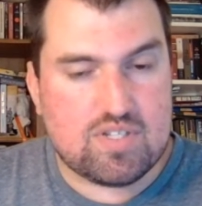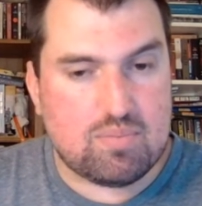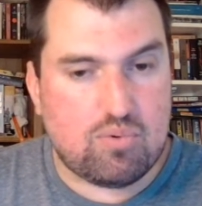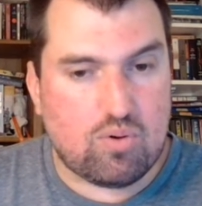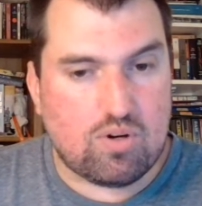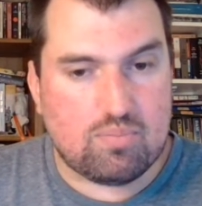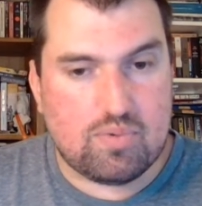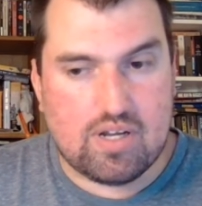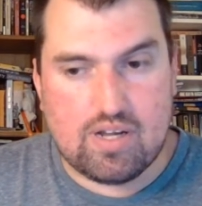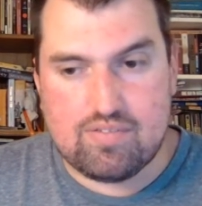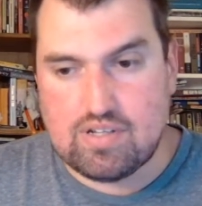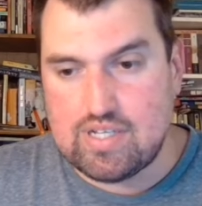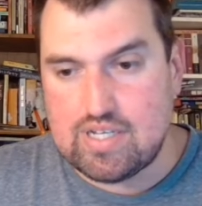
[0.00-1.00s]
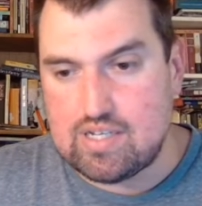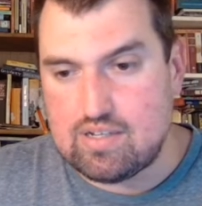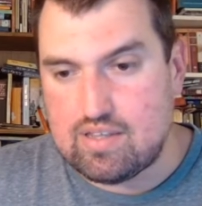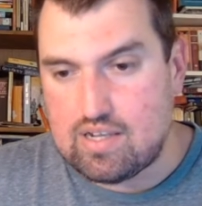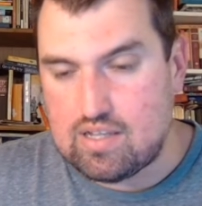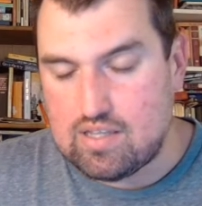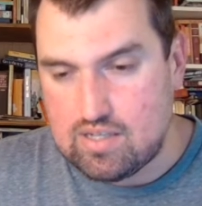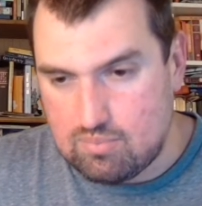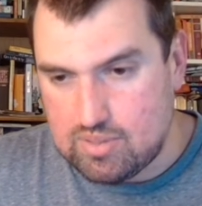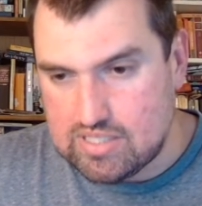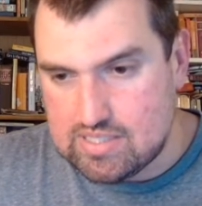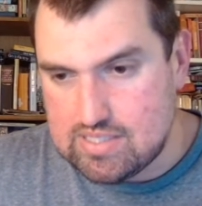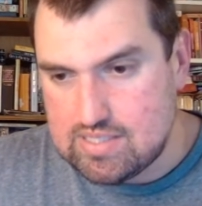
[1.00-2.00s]
support, but I have to into that a little
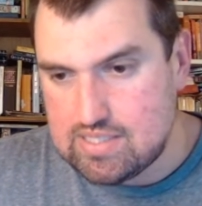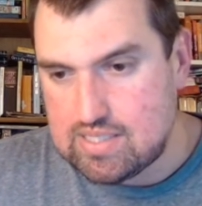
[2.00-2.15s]
bit.